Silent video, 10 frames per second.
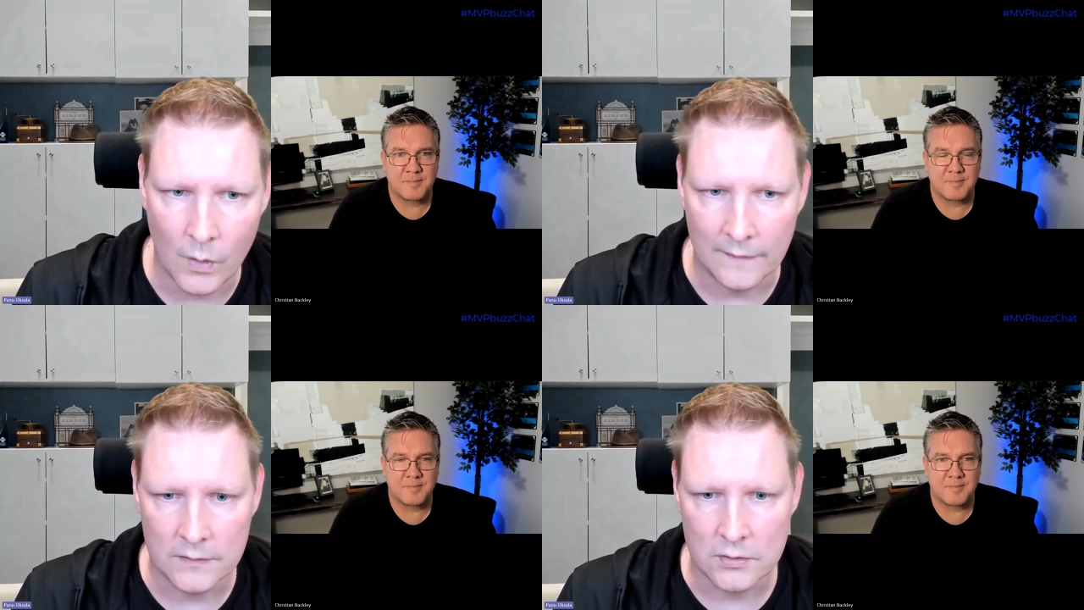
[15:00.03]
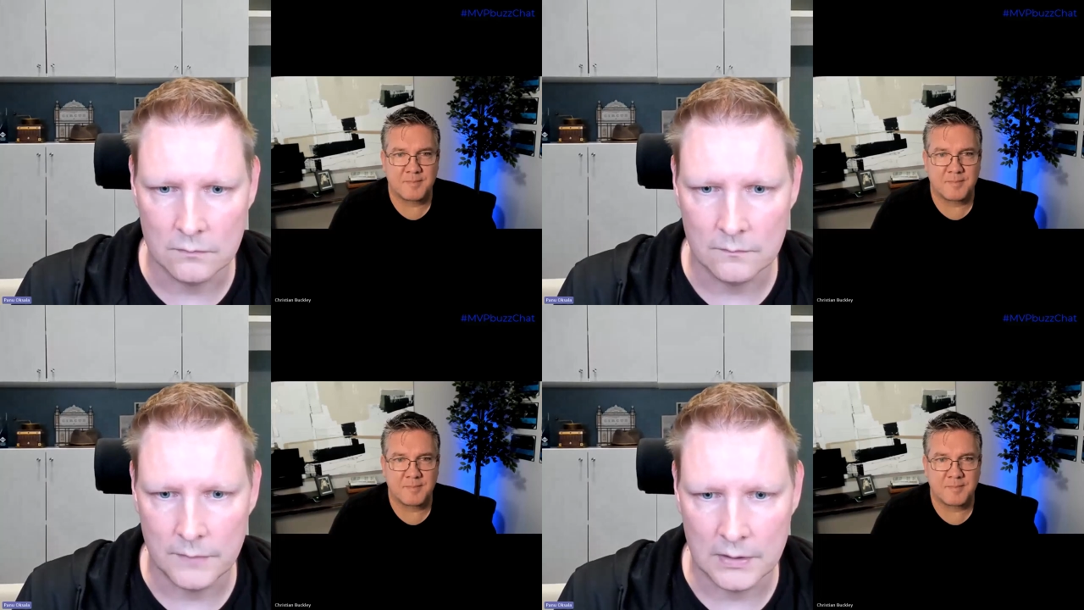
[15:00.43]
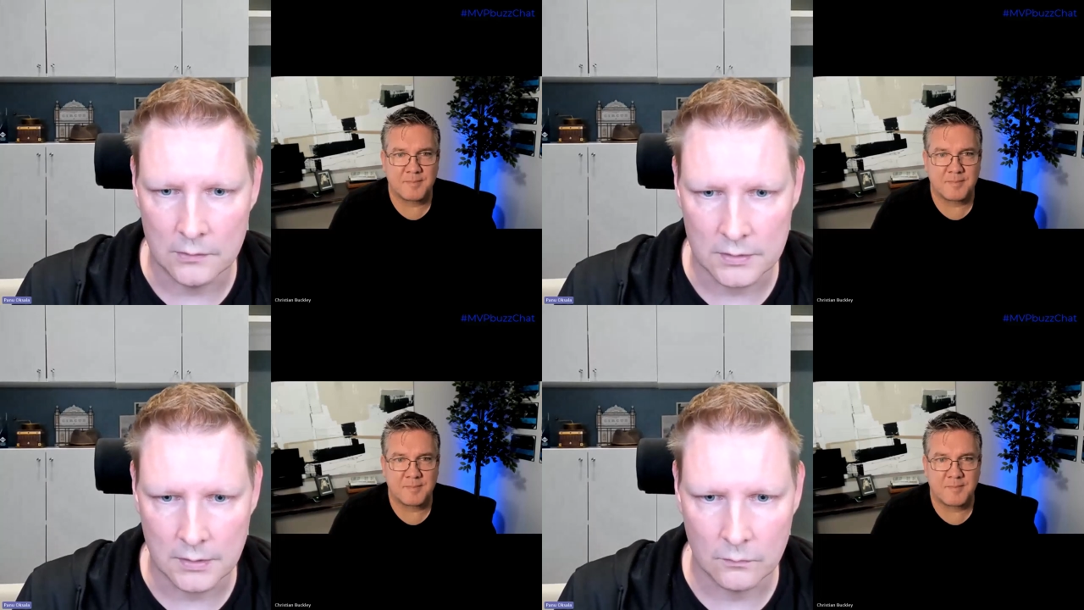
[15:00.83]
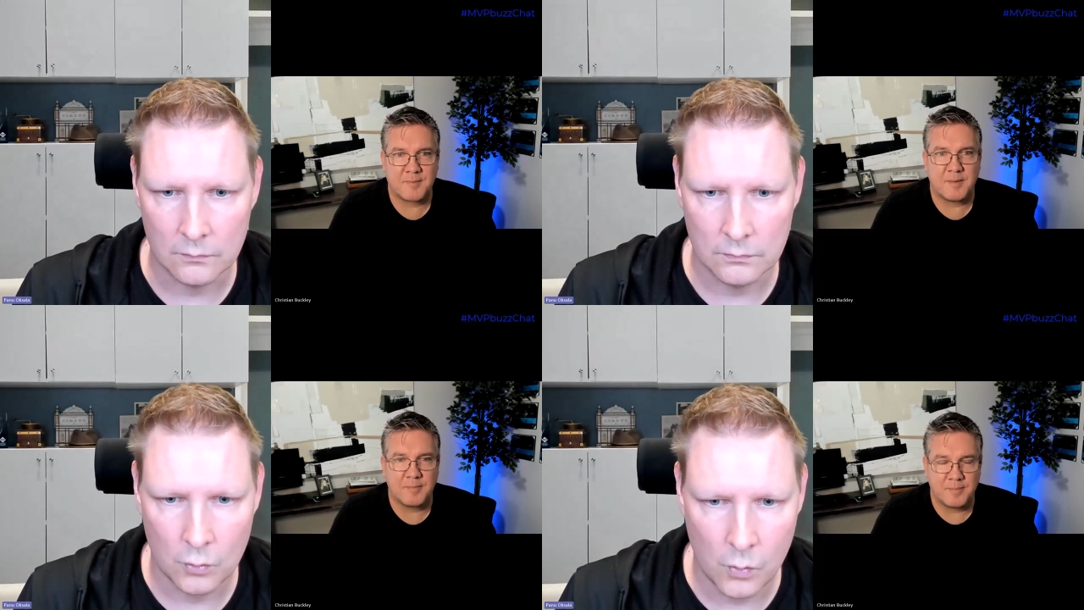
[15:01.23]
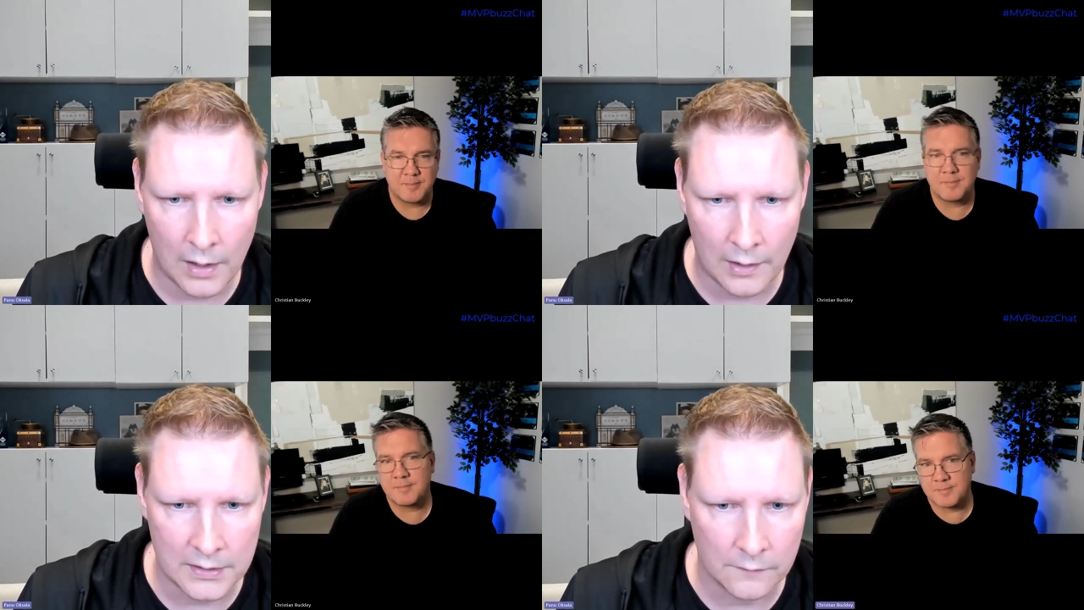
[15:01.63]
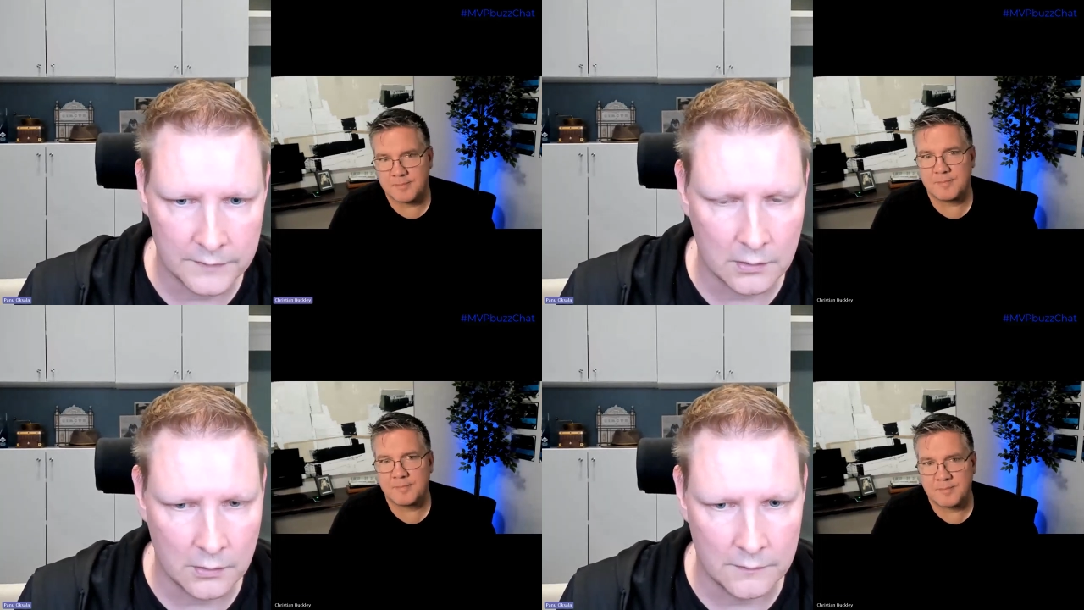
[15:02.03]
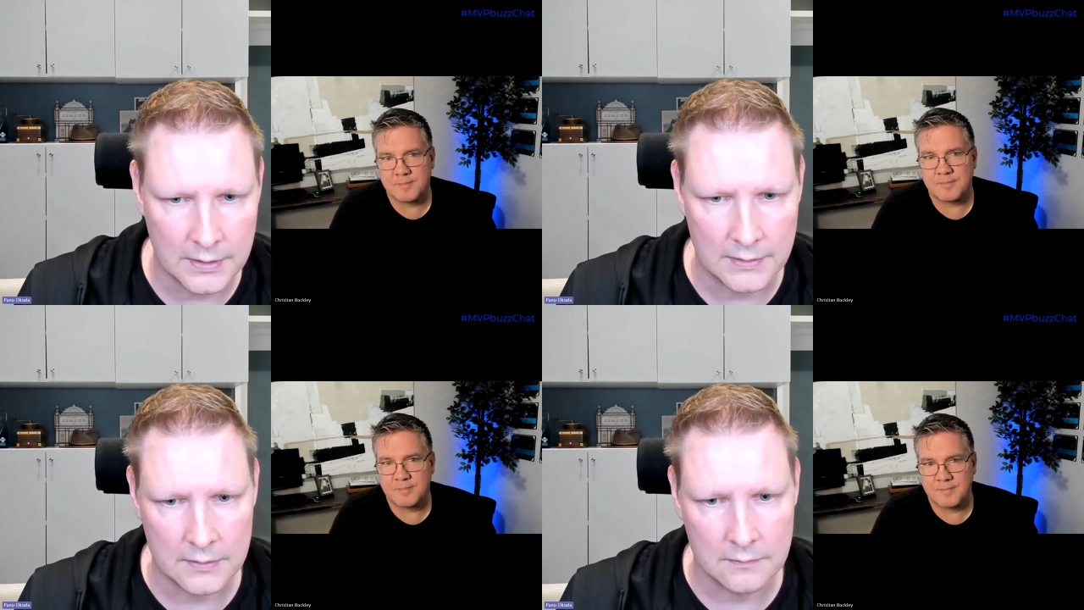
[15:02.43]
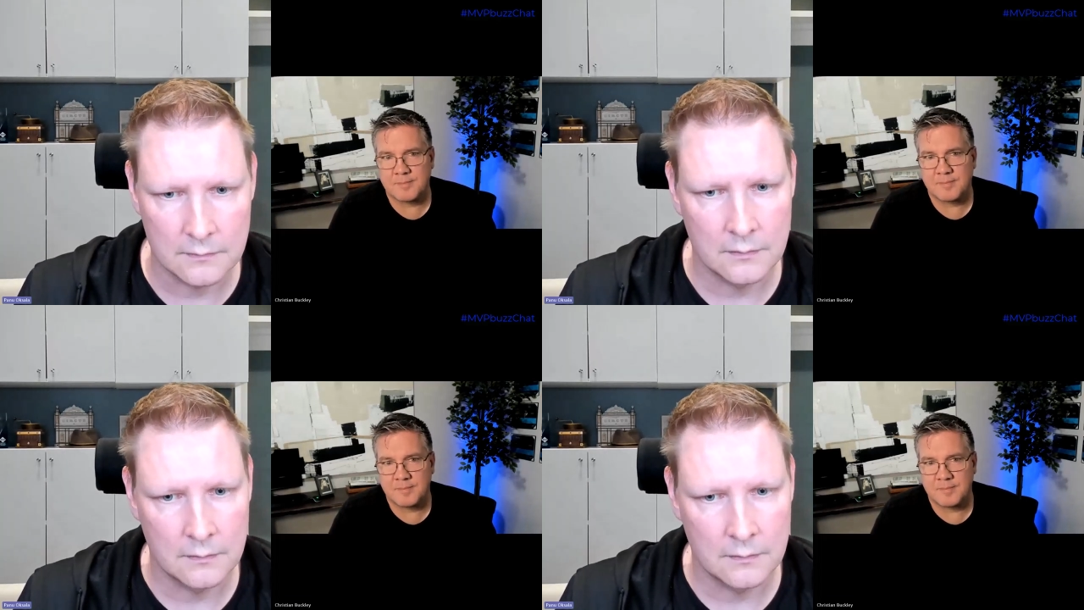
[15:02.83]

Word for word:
Speaker 1: want to, because the quality of the content